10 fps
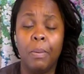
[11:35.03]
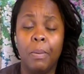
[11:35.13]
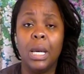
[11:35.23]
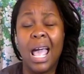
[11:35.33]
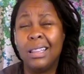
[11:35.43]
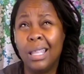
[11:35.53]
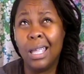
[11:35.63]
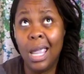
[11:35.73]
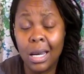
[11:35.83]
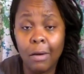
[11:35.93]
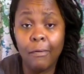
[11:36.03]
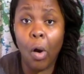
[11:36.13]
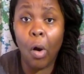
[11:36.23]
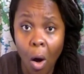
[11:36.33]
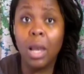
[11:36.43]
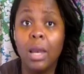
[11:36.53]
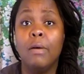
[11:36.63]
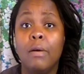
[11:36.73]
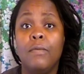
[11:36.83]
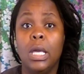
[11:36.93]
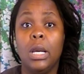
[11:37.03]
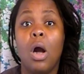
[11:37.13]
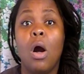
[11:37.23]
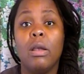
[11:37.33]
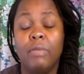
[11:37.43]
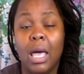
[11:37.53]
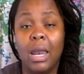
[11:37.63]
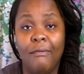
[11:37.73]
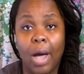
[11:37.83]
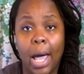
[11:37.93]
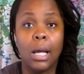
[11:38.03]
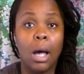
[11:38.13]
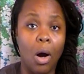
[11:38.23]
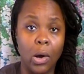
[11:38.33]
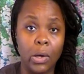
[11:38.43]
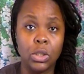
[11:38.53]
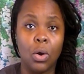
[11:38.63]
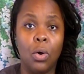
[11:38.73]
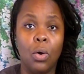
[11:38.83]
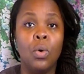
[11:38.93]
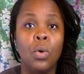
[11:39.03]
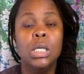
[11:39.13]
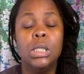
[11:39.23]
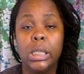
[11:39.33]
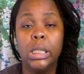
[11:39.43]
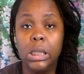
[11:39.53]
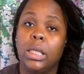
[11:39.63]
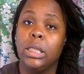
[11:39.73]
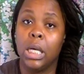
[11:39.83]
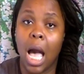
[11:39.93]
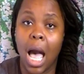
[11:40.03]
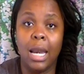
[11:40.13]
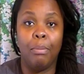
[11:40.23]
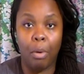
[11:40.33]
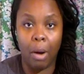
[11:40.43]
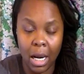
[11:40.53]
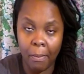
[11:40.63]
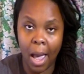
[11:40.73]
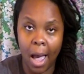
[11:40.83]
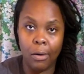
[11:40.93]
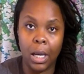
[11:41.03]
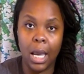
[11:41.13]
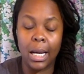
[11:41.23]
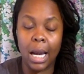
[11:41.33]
But at the end of getting all of that advice, I also just took it to God and prayed about it.